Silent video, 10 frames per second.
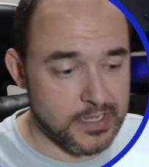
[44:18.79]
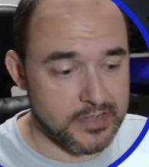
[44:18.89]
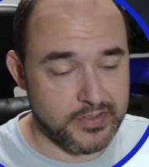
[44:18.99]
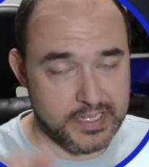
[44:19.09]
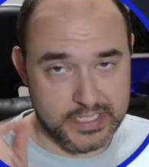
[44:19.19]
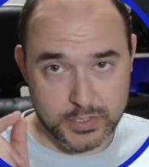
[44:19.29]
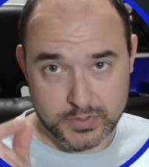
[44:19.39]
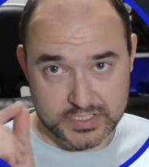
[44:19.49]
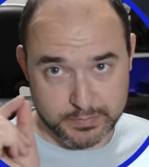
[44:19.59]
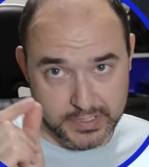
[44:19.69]
have a
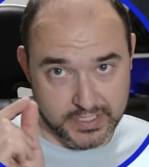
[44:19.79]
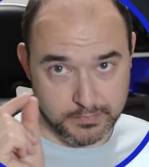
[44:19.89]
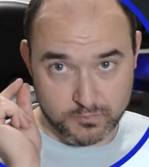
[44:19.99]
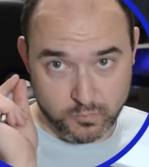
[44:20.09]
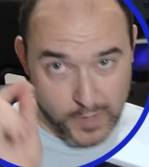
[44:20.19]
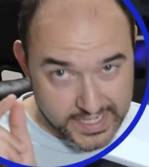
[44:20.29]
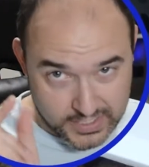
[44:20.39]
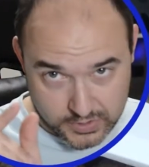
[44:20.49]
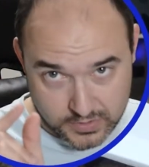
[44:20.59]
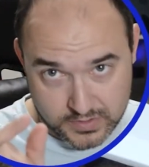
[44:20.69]
USB
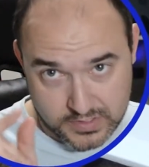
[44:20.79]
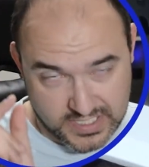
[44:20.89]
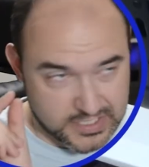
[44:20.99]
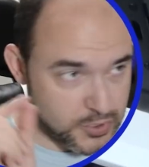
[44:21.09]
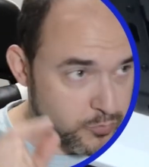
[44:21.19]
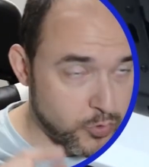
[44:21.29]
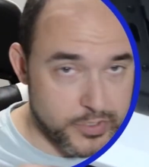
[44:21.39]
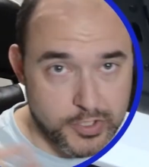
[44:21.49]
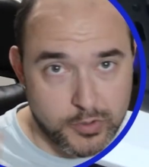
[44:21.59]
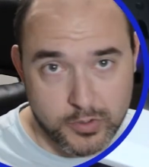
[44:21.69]
regular, like a
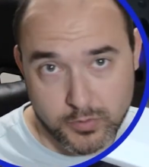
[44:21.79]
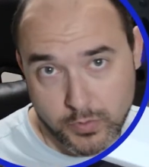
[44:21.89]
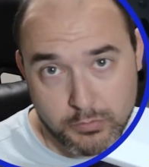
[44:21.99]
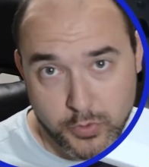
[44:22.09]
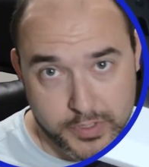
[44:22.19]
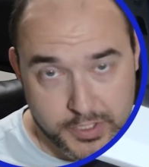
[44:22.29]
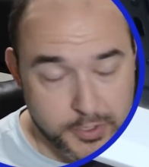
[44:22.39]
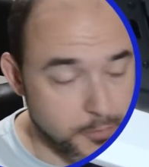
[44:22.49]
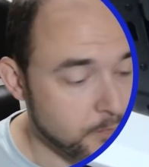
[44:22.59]
2.0 or 1.0.